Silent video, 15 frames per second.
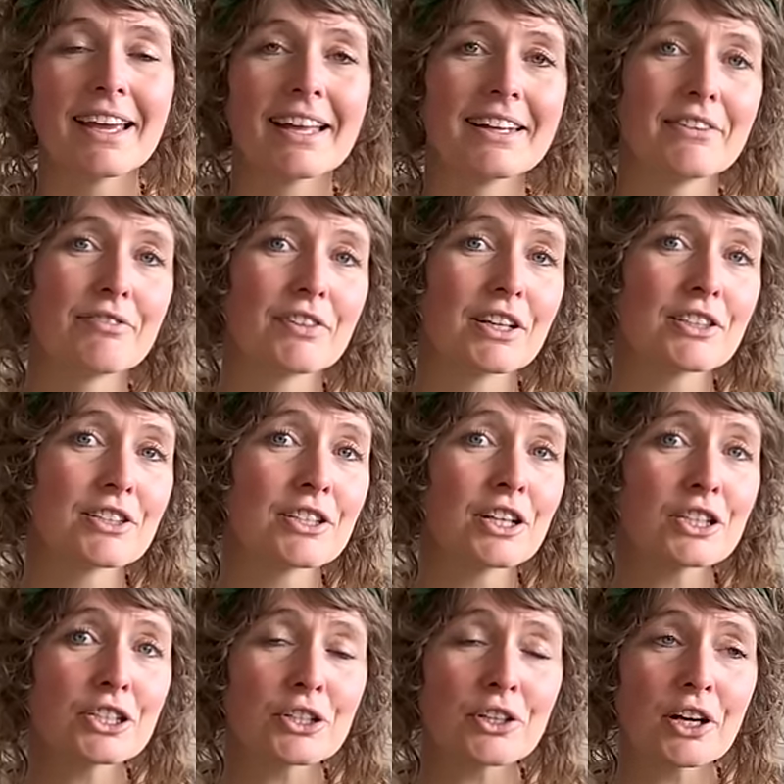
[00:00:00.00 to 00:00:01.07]
And if that's
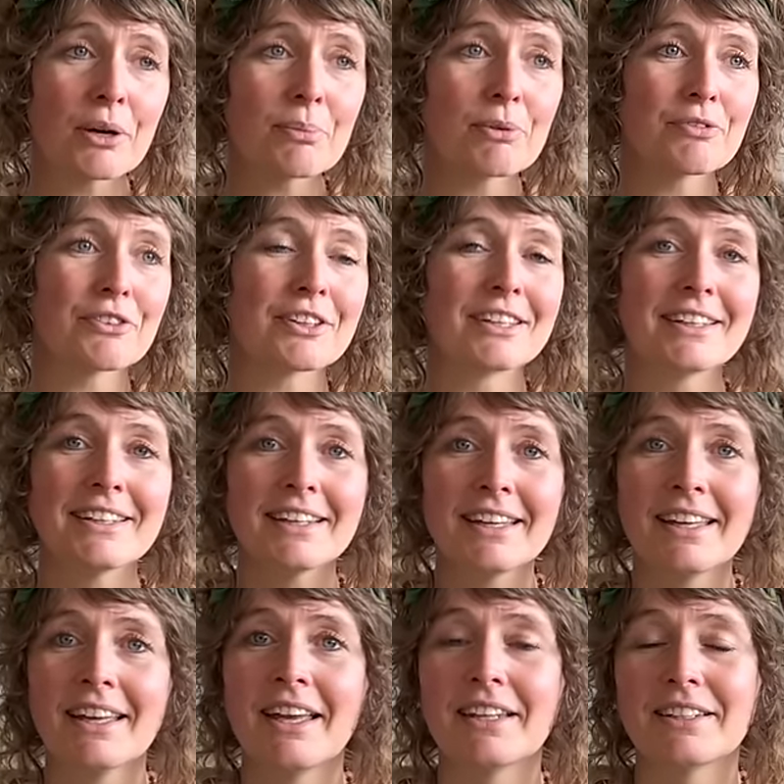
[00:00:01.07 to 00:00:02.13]
not your cup of tea,
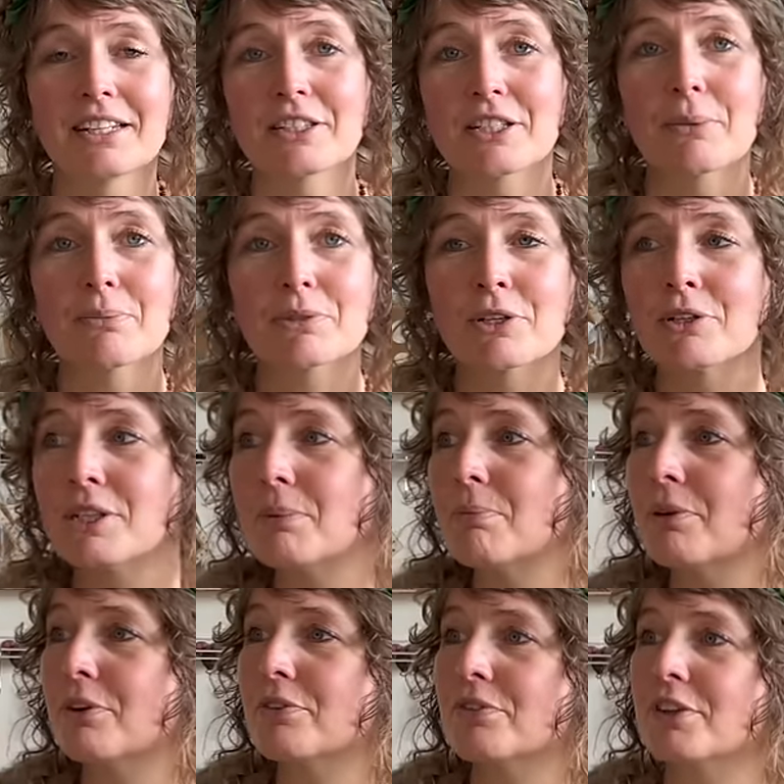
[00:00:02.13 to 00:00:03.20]
that's absolutely
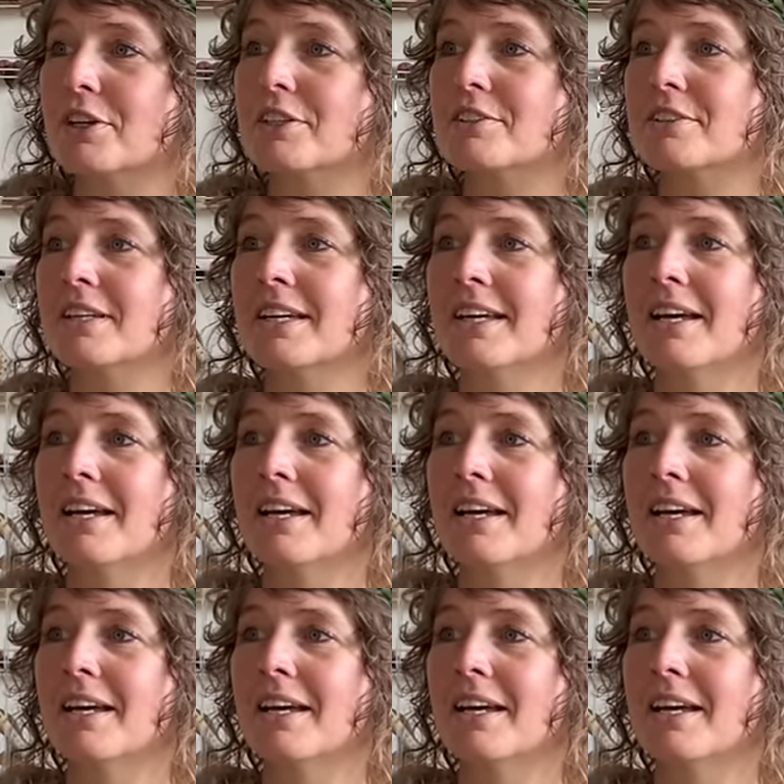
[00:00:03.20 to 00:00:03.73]
perfect.